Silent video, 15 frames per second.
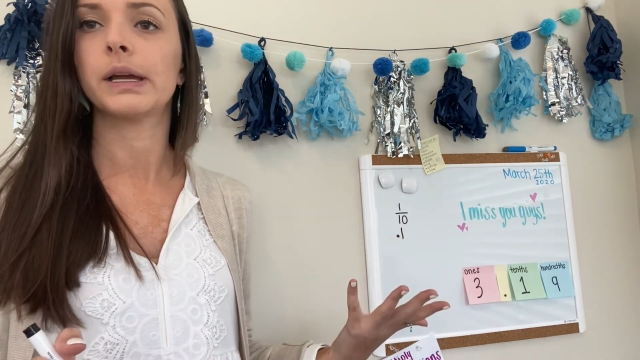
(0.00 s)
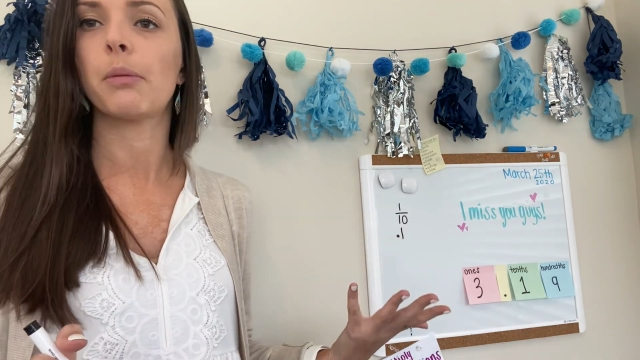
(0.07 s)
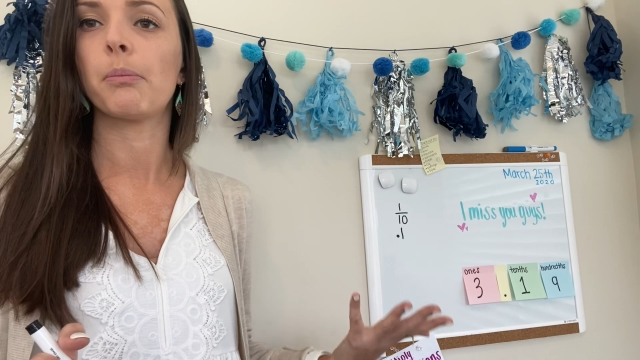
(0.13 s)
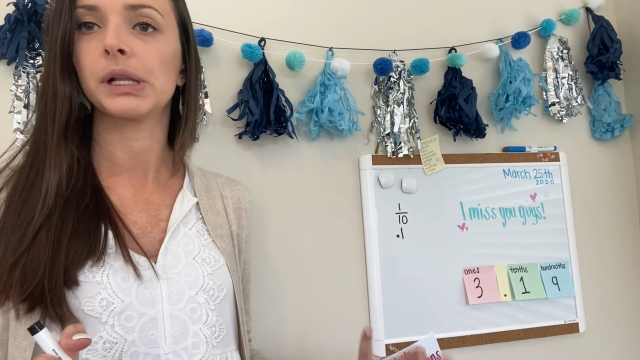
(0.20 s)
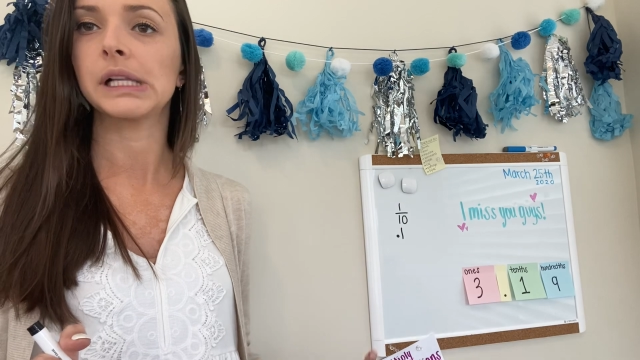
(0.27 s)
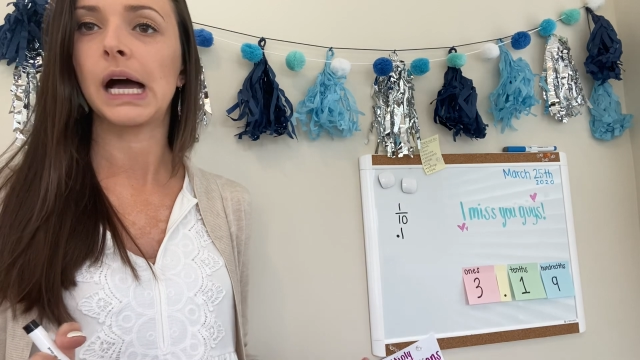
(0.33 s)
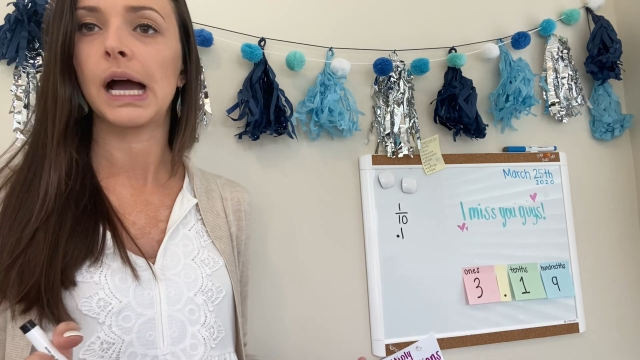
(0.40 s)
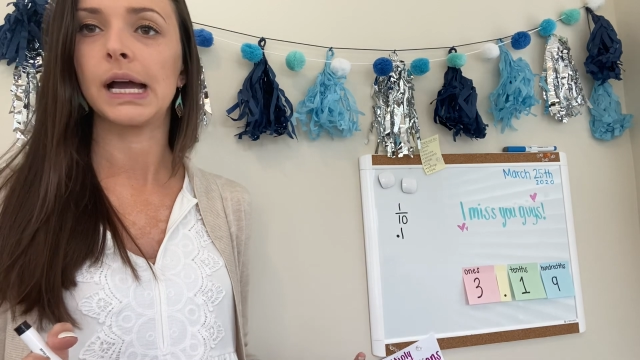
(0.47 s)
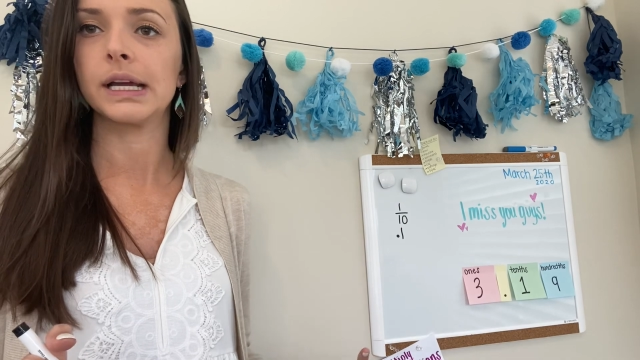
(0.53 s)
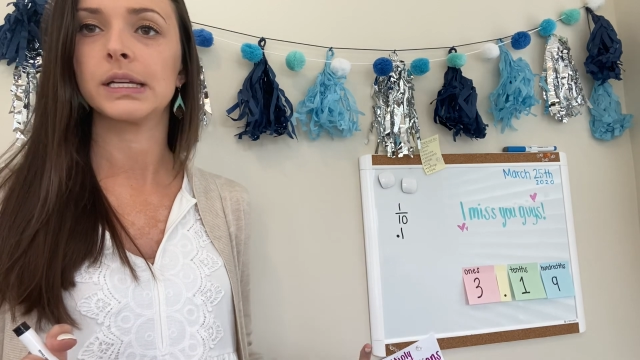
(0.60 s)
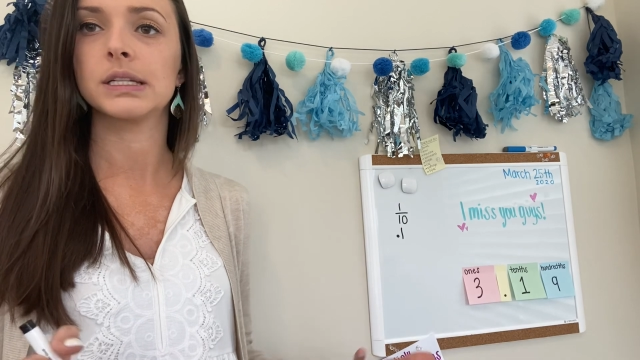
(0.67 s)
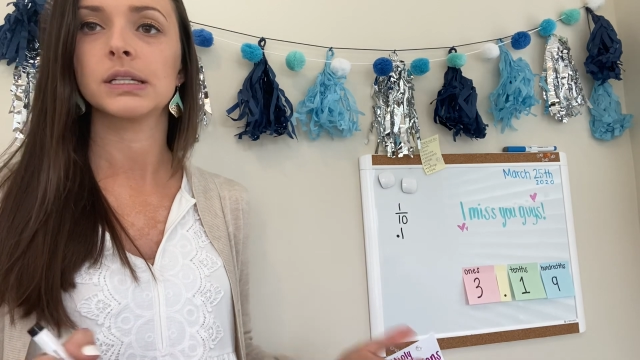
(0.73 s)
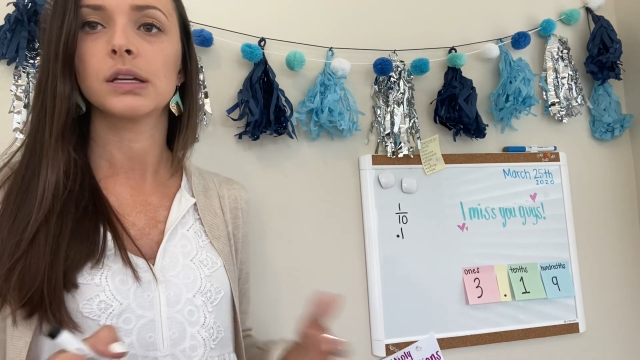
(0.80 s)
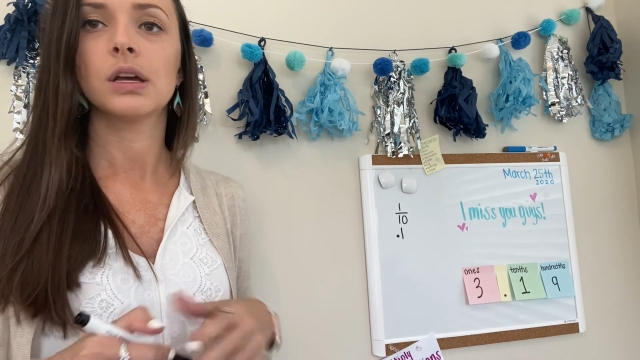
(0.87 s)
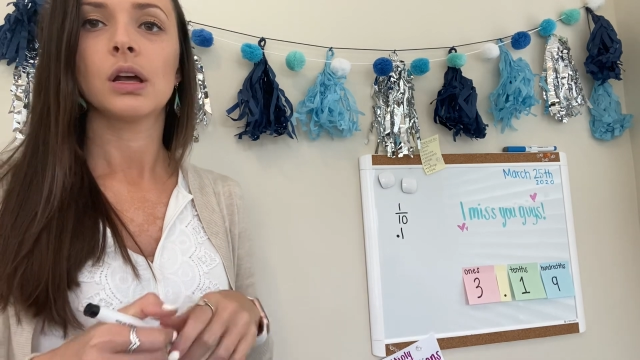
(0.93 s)

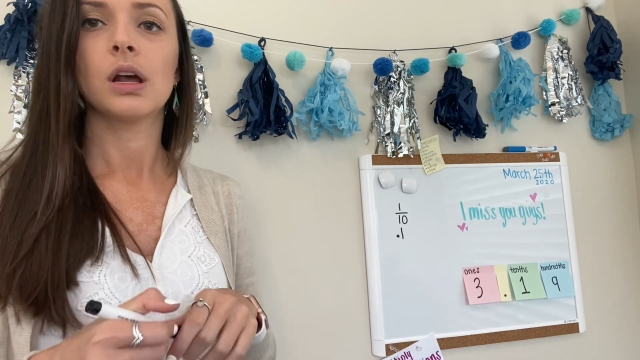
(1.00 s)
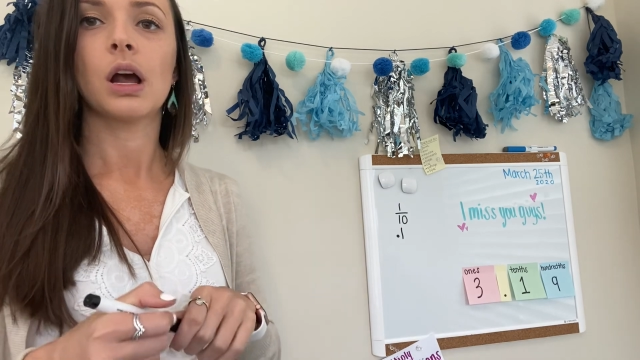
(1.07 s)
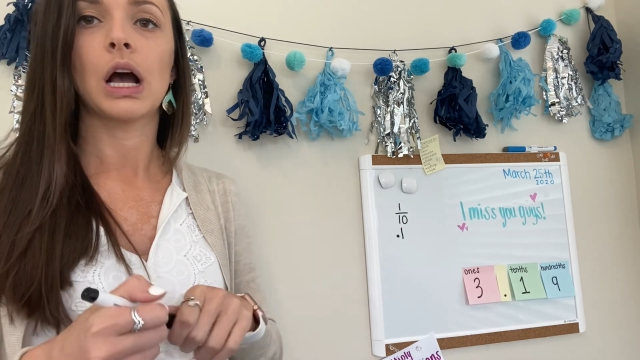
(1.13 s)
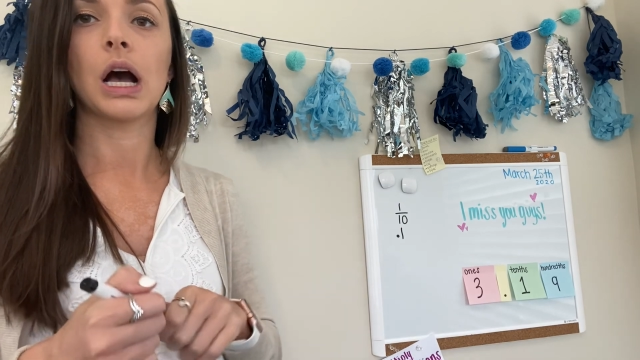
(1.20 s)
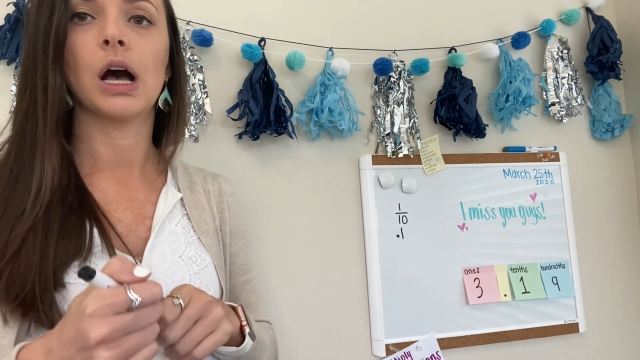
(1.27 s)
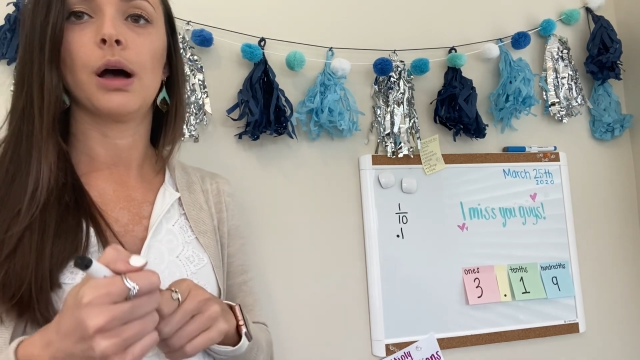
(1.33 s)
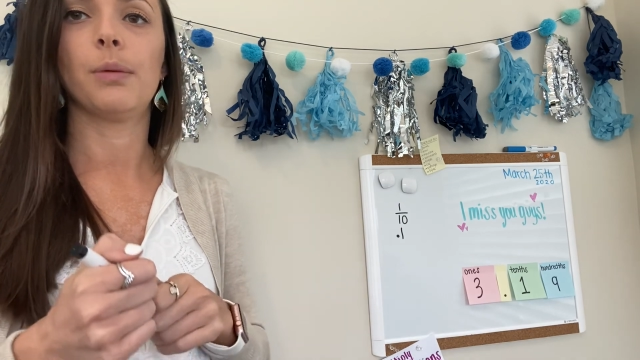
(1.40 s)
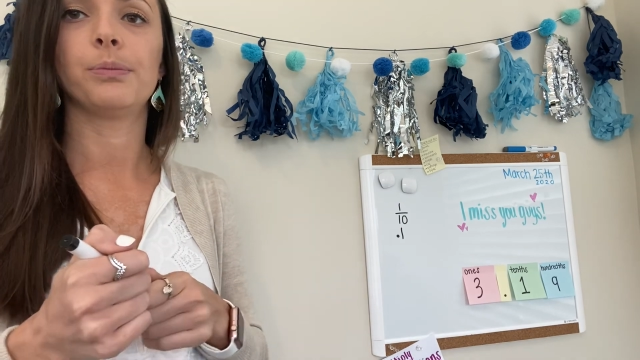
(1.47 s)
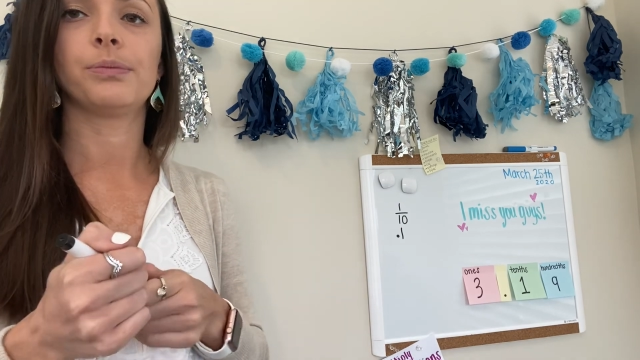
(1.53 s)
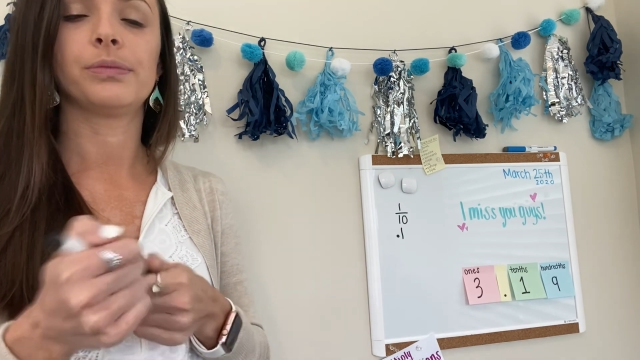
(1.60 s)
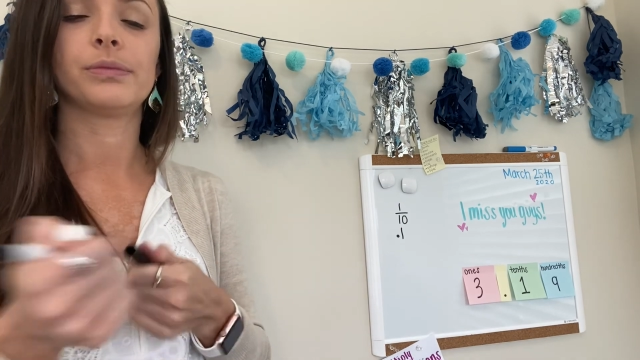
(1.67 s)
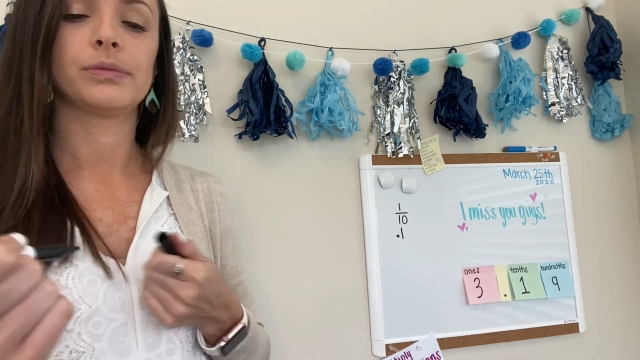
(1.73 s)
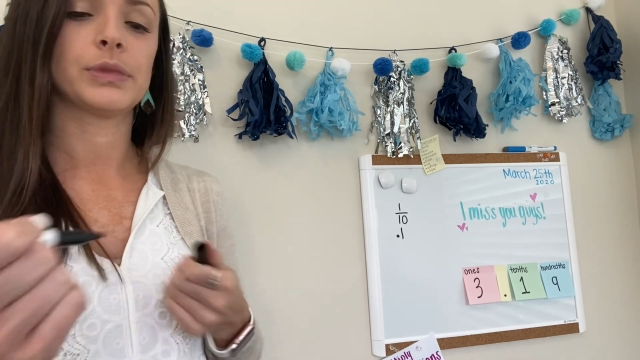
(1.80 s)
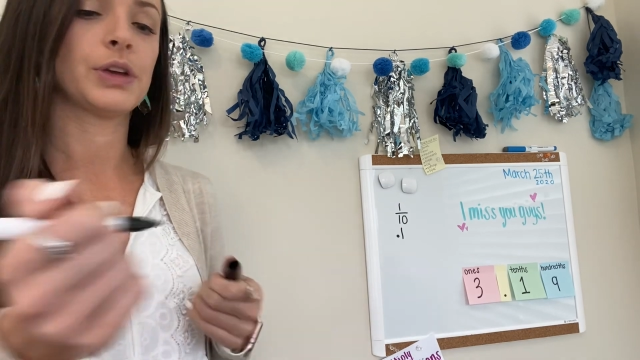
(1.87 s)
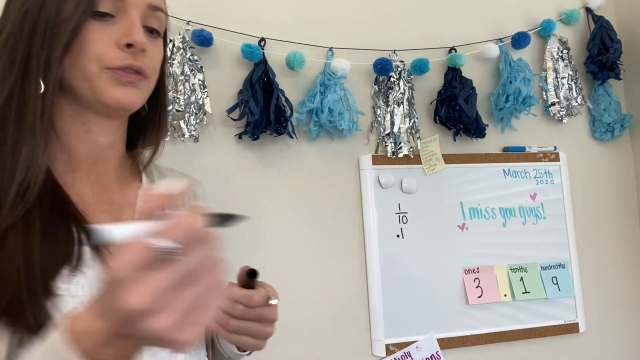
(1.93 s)
implied.
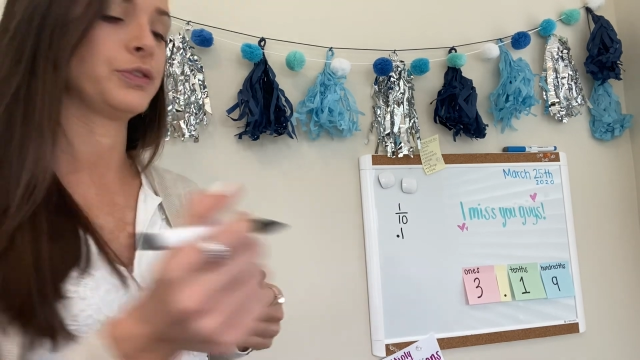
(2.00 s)
If